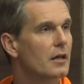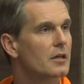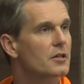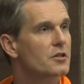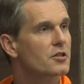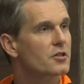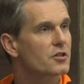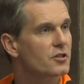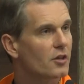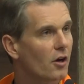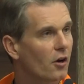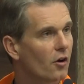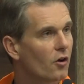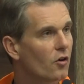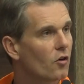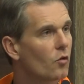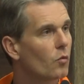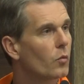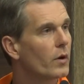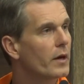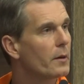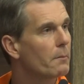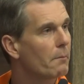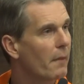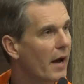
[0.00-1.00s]
so
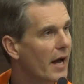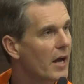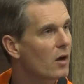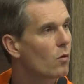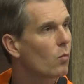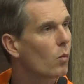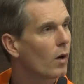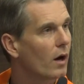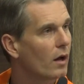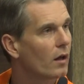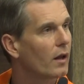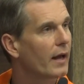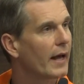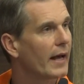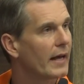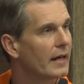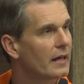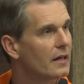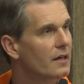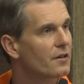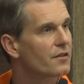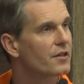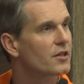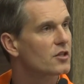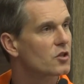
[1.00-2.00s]
we may well
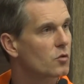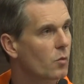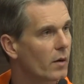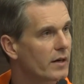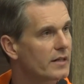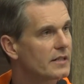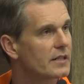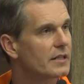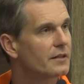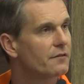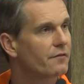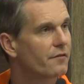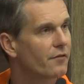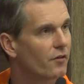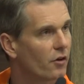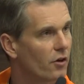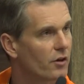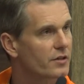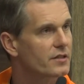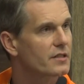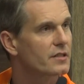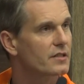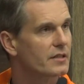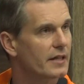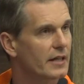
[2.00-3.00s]
end the
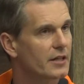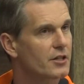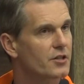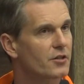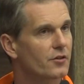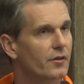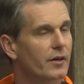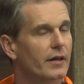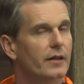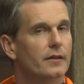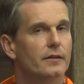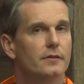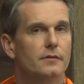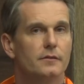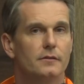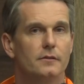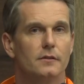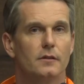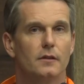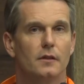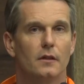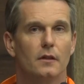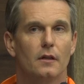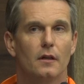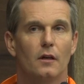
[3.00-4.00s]
21st century
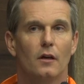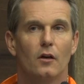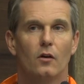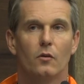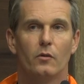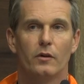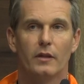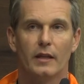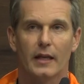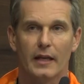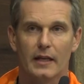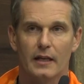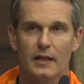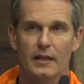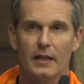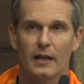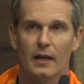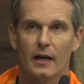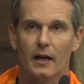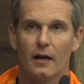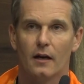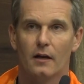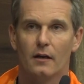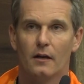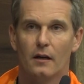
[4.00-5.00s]
with
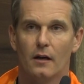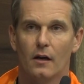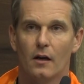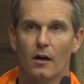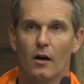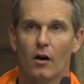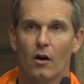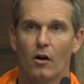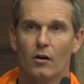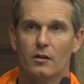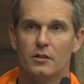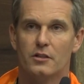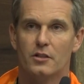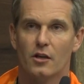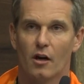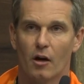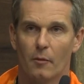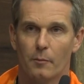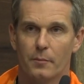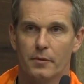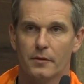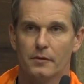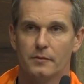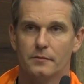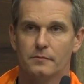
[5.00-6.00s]
India on
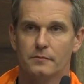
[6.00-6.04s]
top.